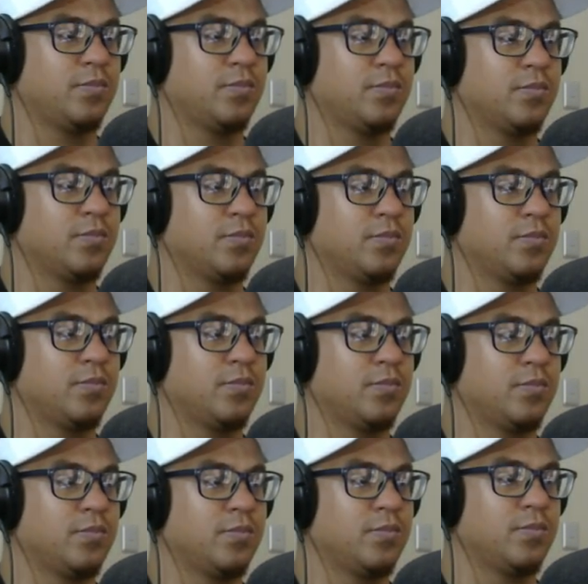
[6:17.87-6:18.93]

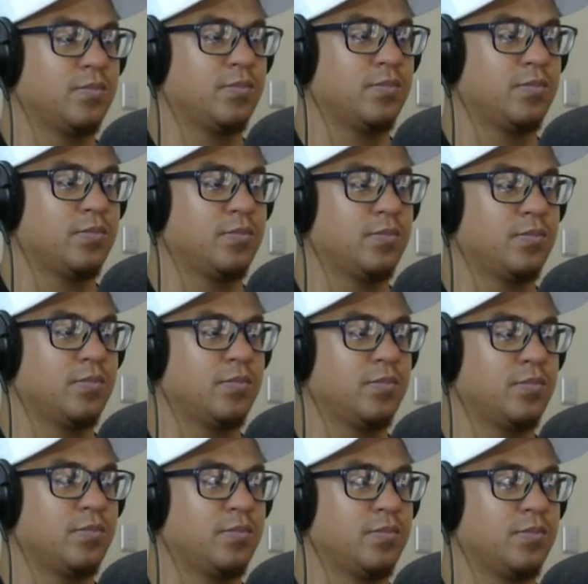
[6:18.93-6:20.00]

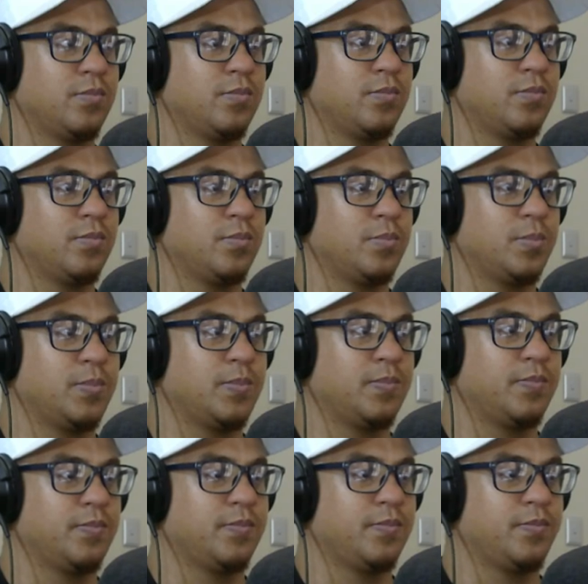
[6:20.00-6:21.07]

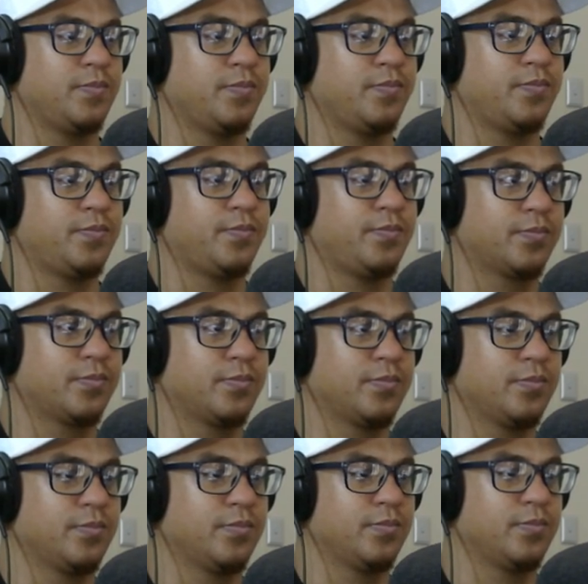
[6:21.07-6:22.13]

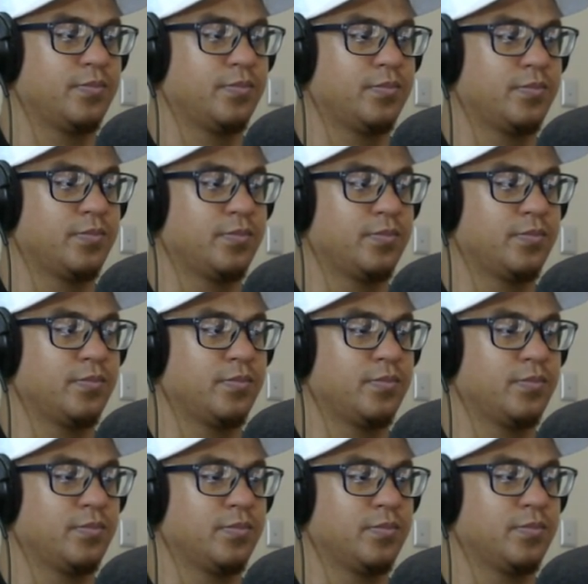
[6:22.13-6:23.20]

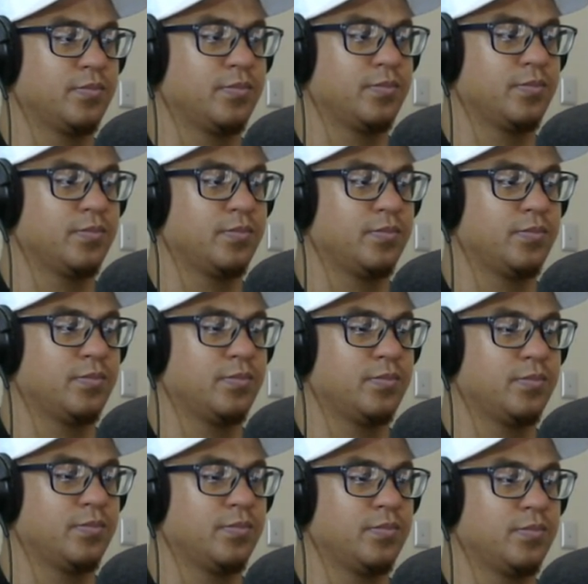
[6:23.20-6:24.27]

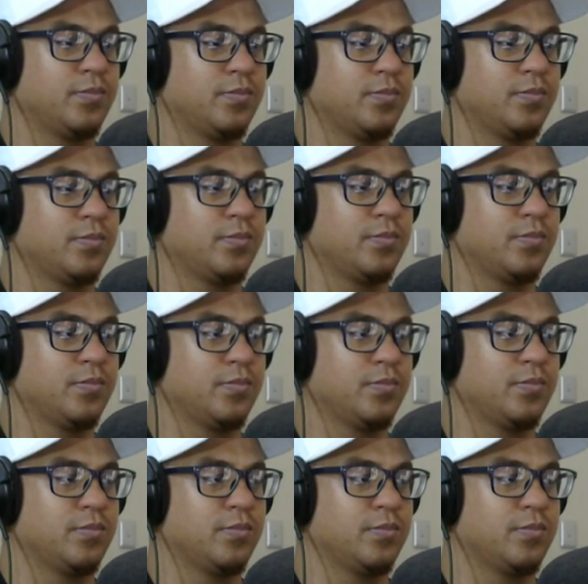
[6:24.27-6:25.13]
(silence)